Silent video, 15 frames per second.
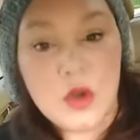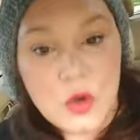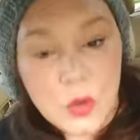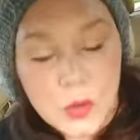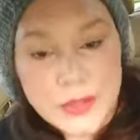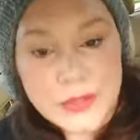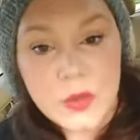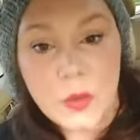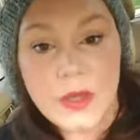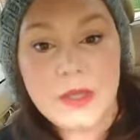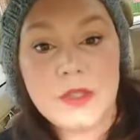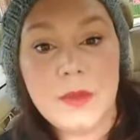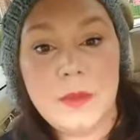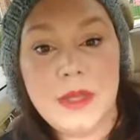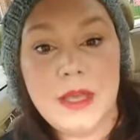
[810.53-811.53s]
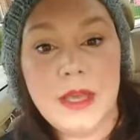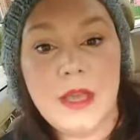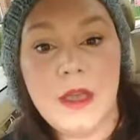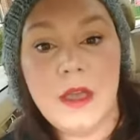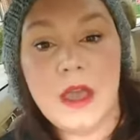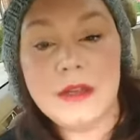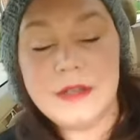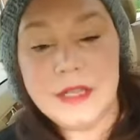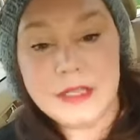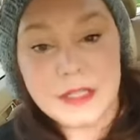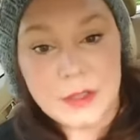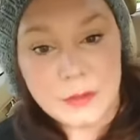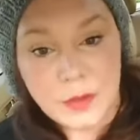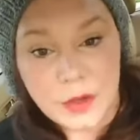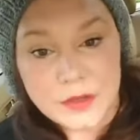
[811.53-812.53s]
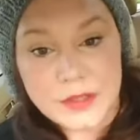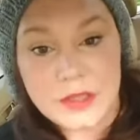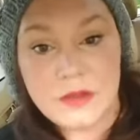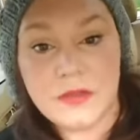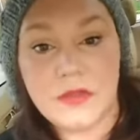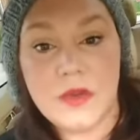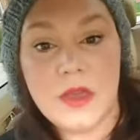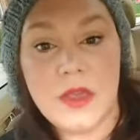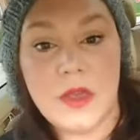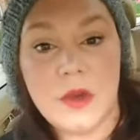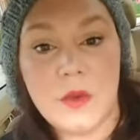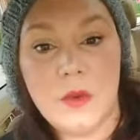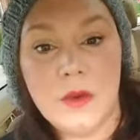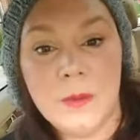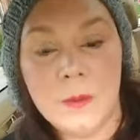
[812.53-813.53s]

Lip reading: who is going to be a decent person for you.